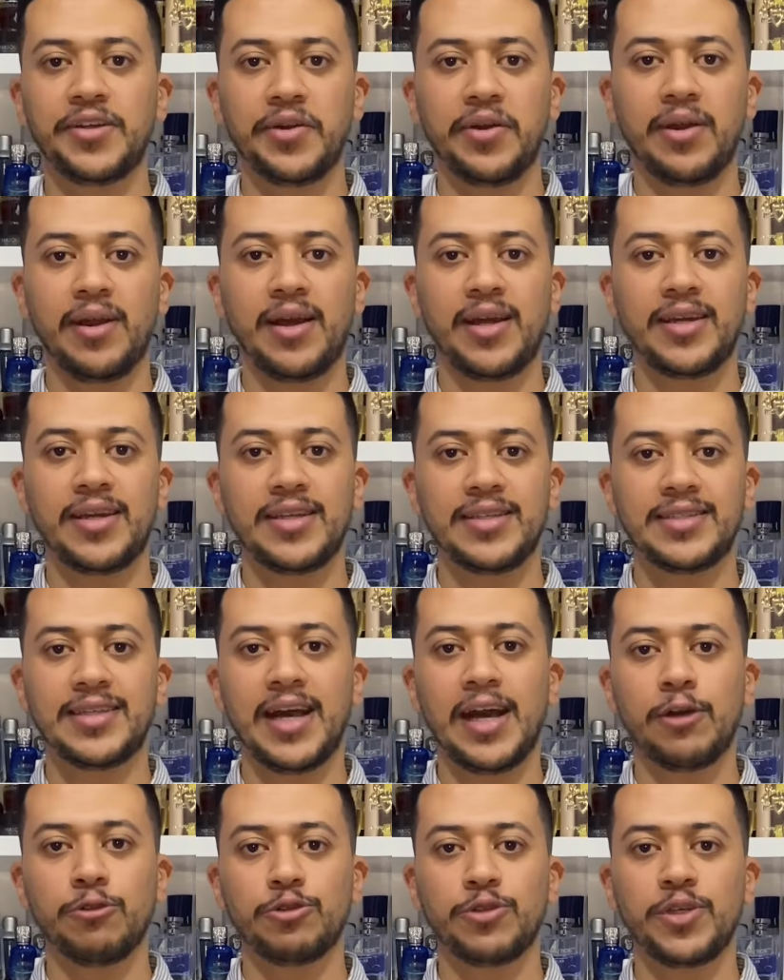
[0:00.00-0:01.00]
Guerlain is the
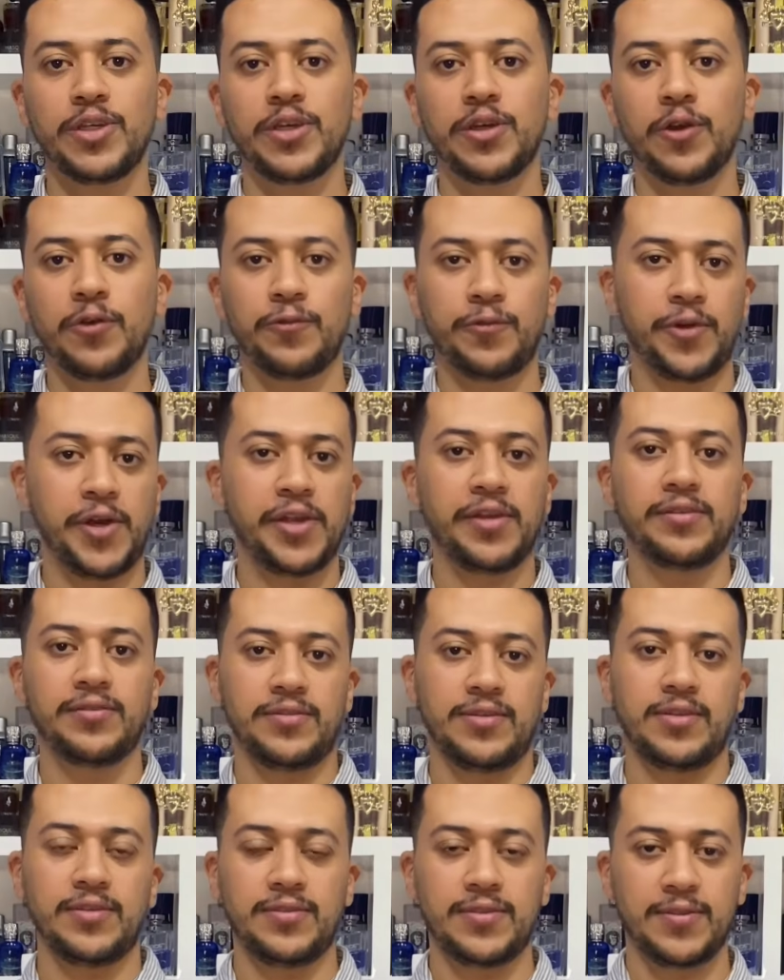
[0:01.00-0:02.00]
Audi of
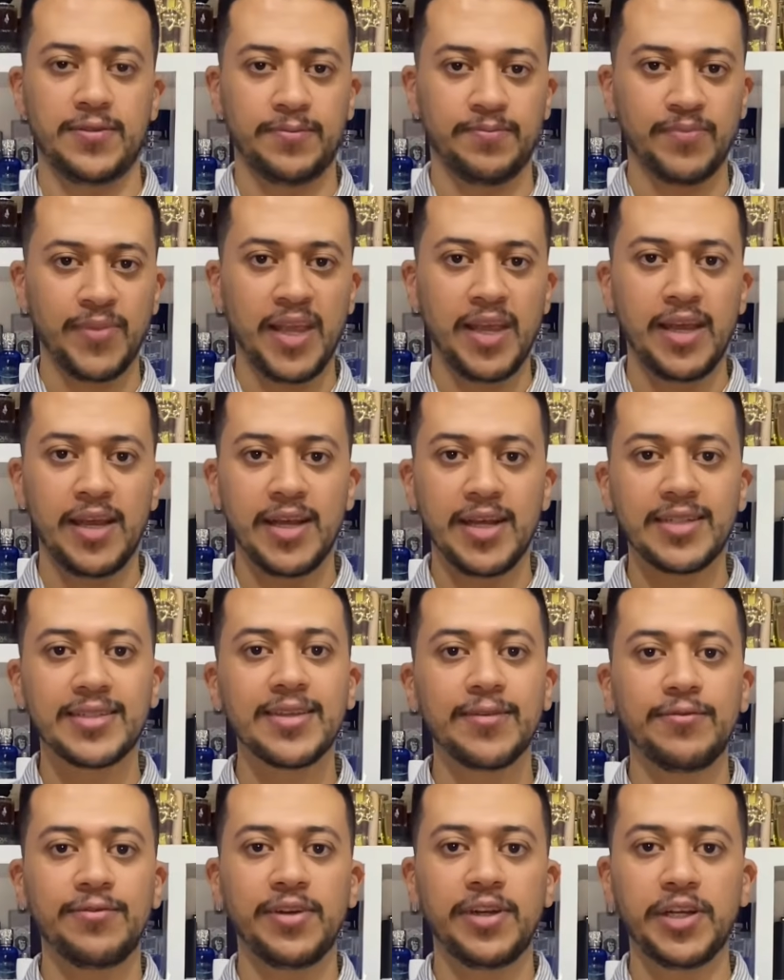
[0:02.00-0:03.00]
fragrances. It's a
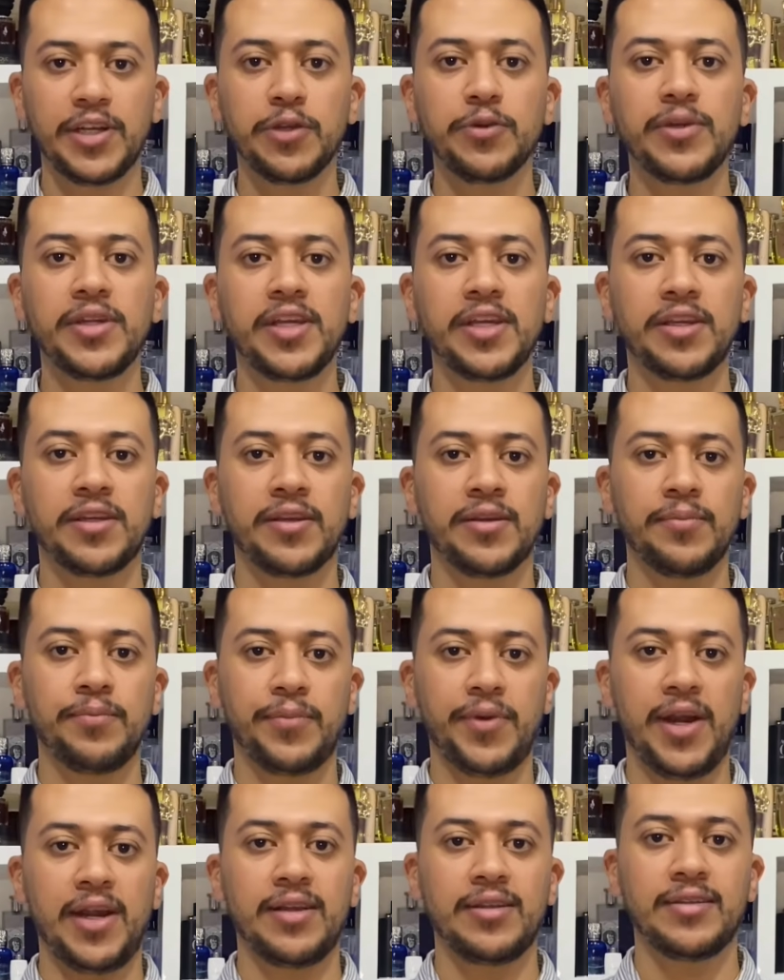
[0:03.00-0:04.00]
very unique
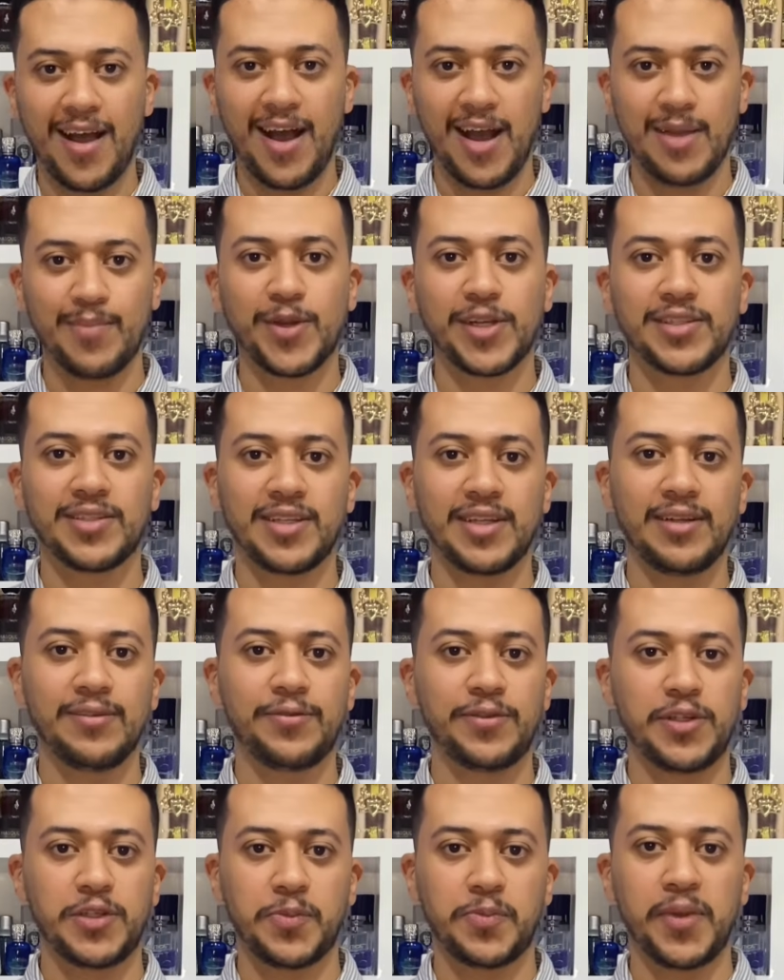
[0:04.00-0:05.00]
brand. I myself
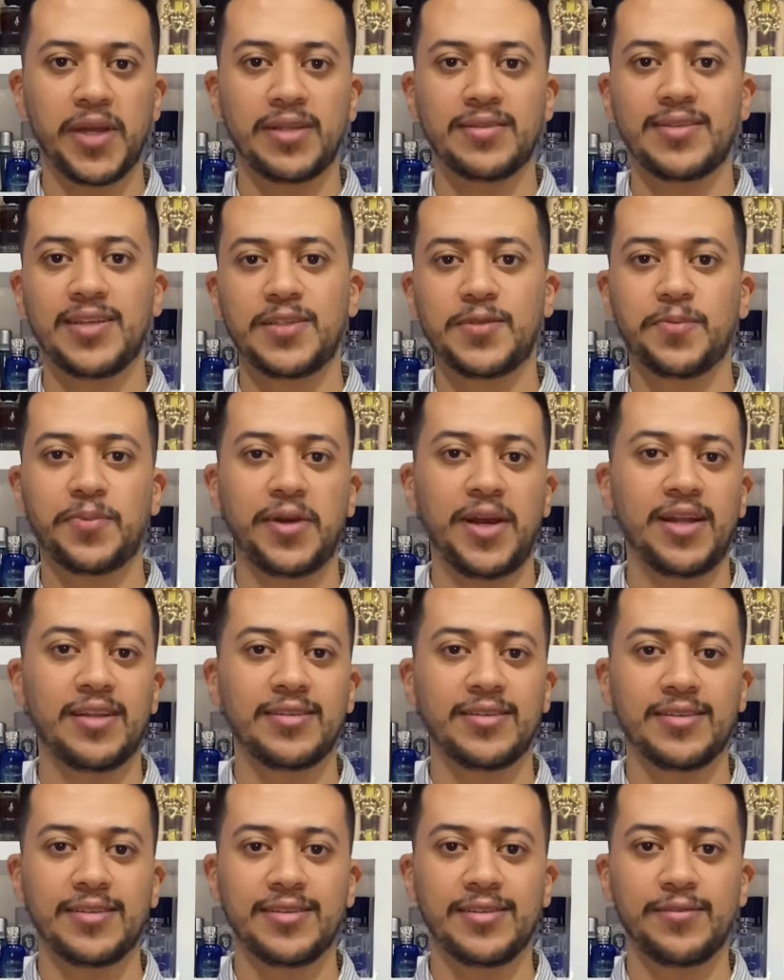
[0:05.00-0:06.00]
respect this
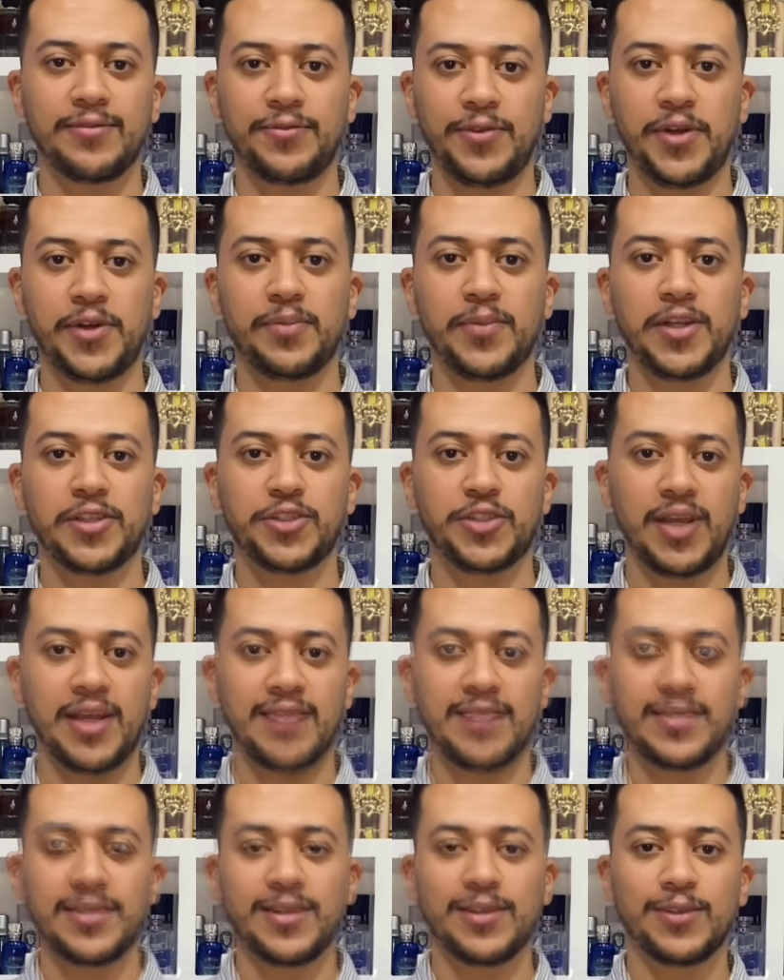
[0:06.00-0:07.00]
brand very much
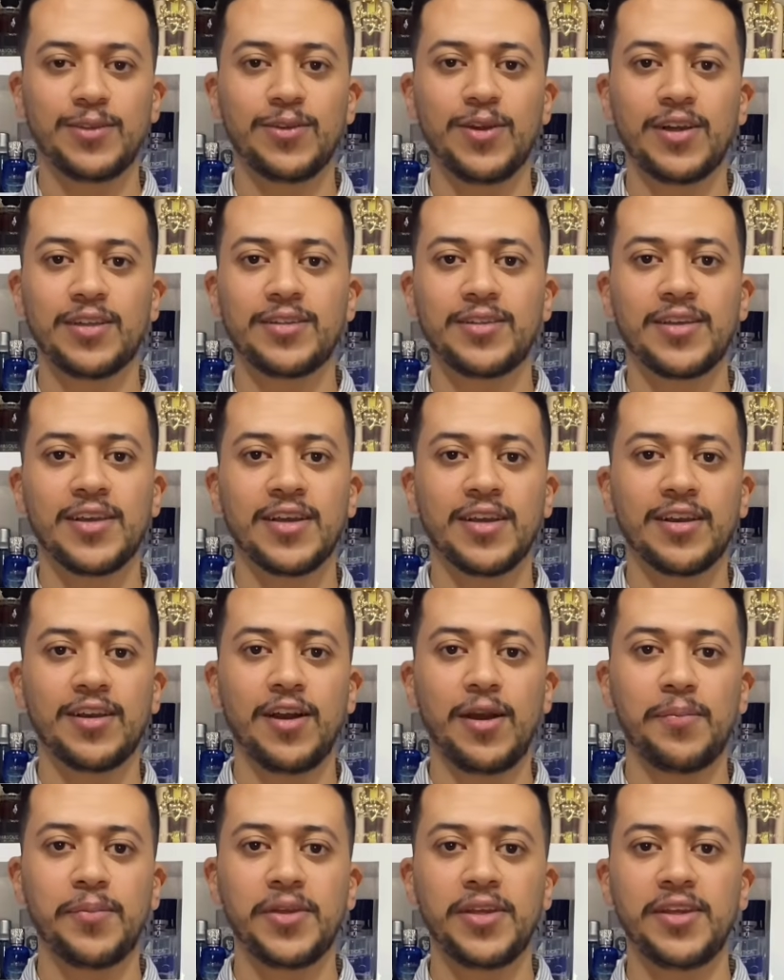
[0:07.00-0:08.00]
as they do not
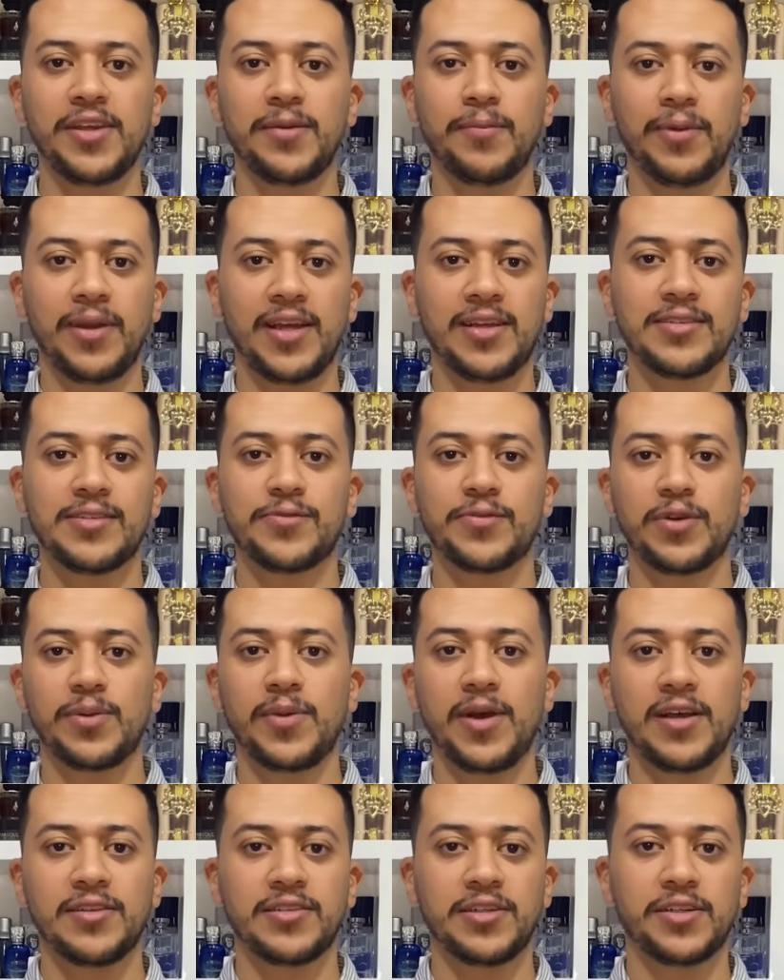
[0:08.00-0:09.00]
copy plans from
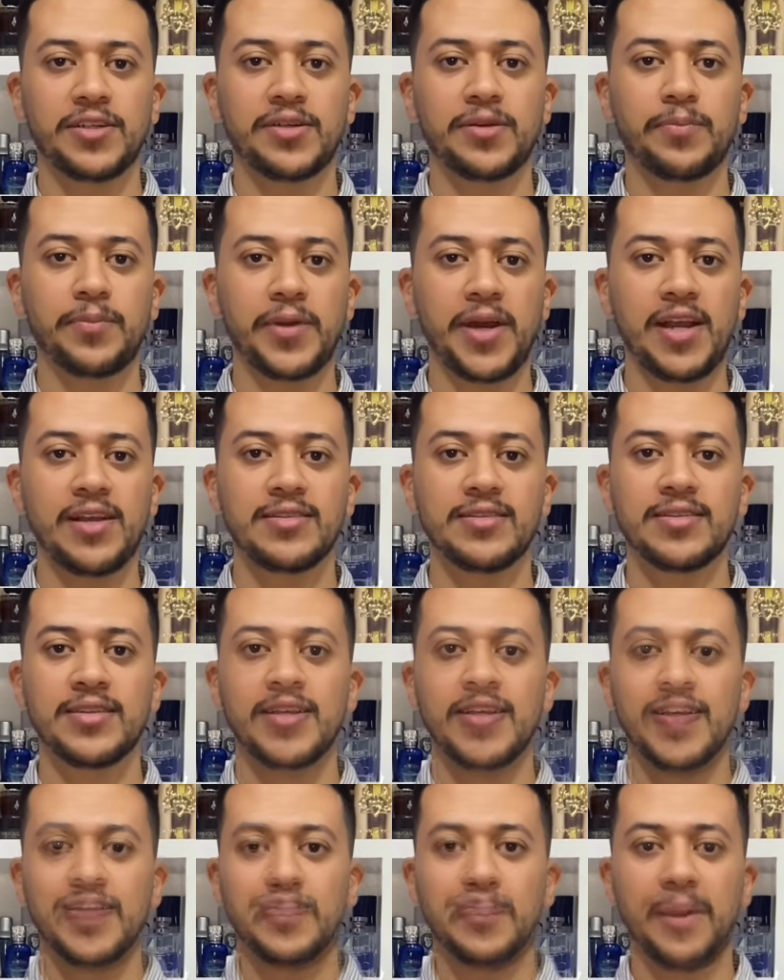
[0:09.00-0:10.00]
other brands. They
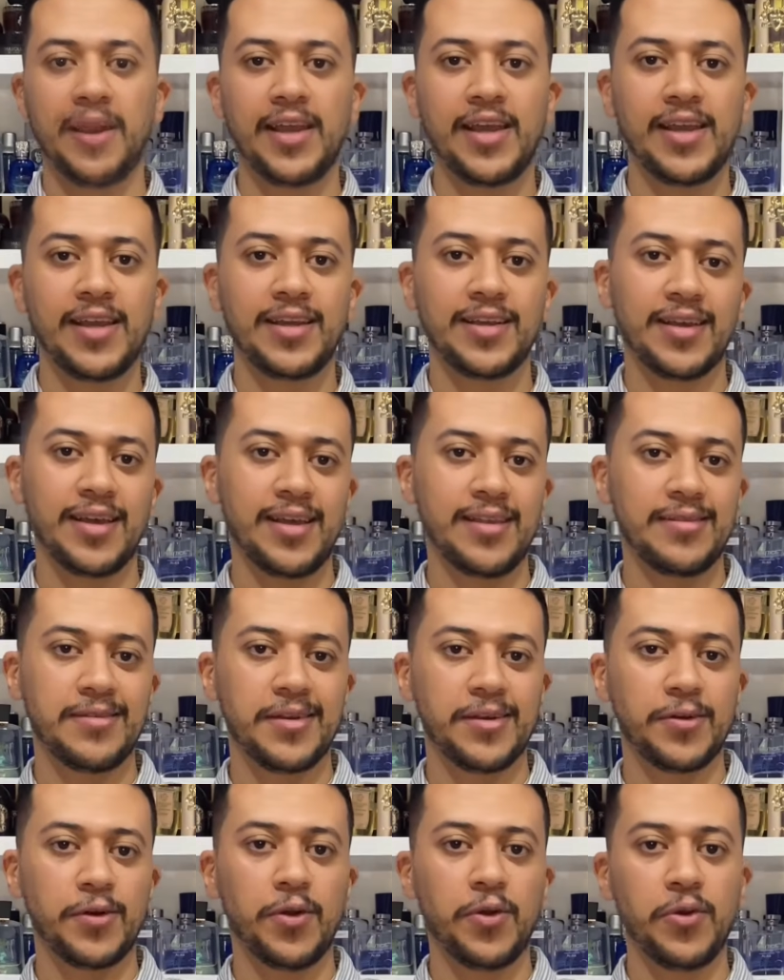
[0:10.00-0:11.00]
are playing in
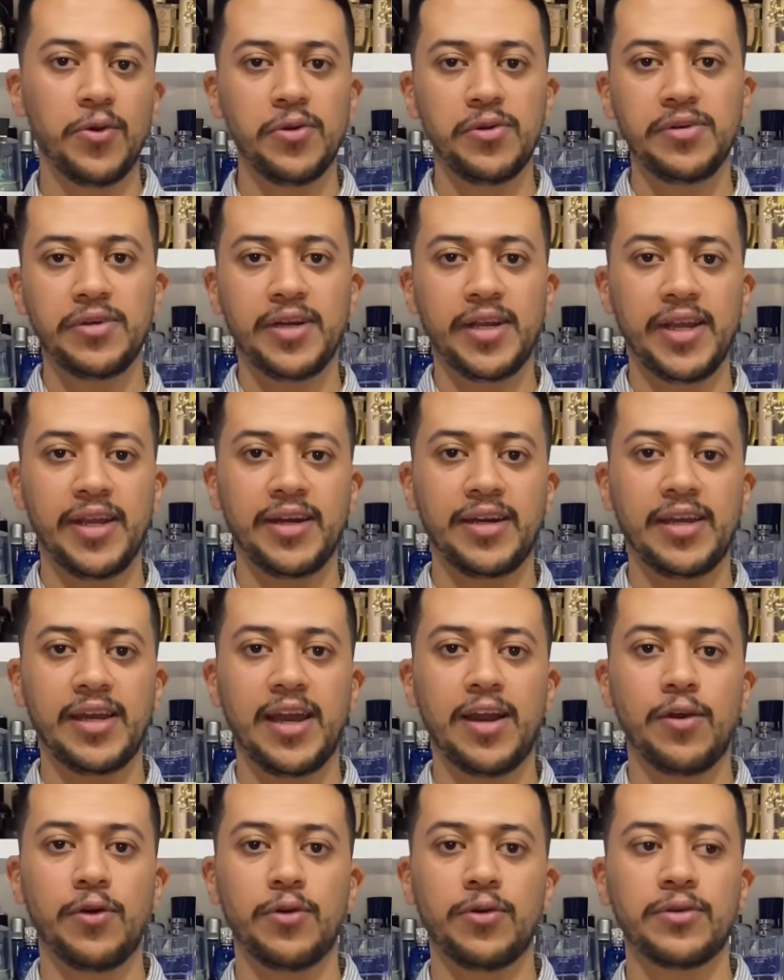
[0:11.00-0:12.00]
their own
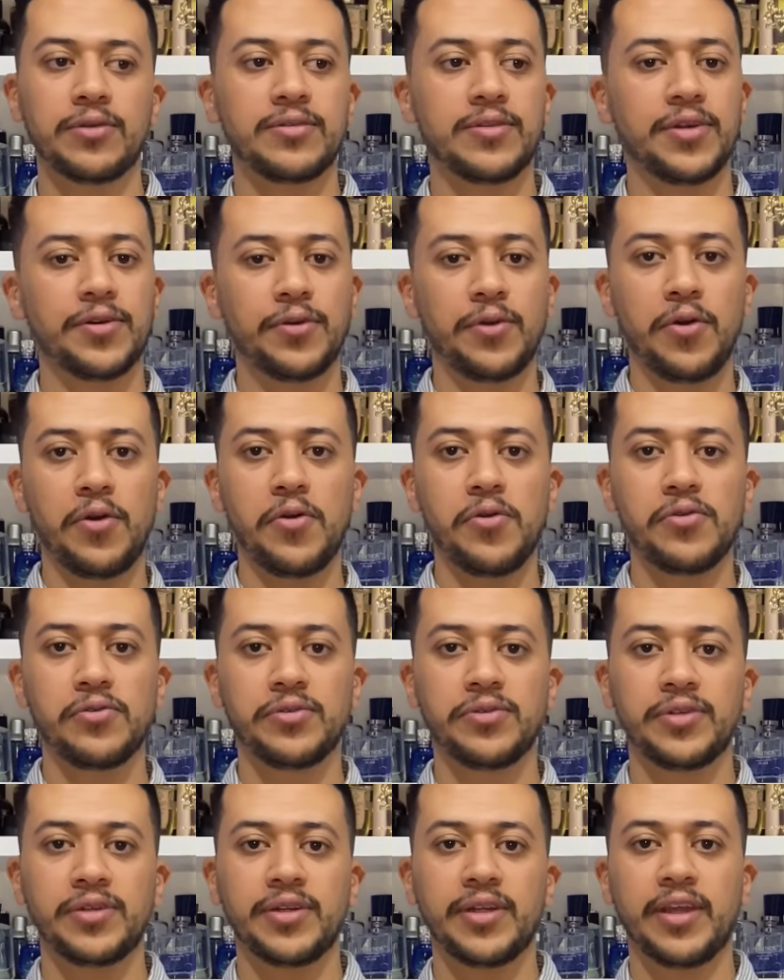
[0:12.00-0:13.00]
area or their
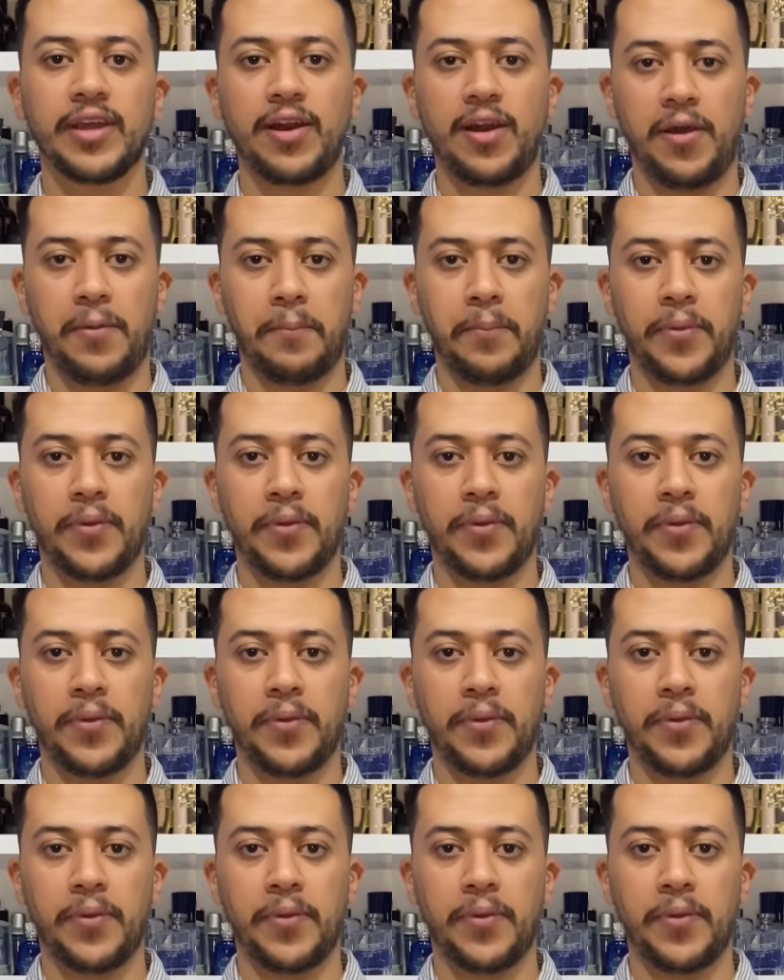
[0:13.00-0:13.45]
own club.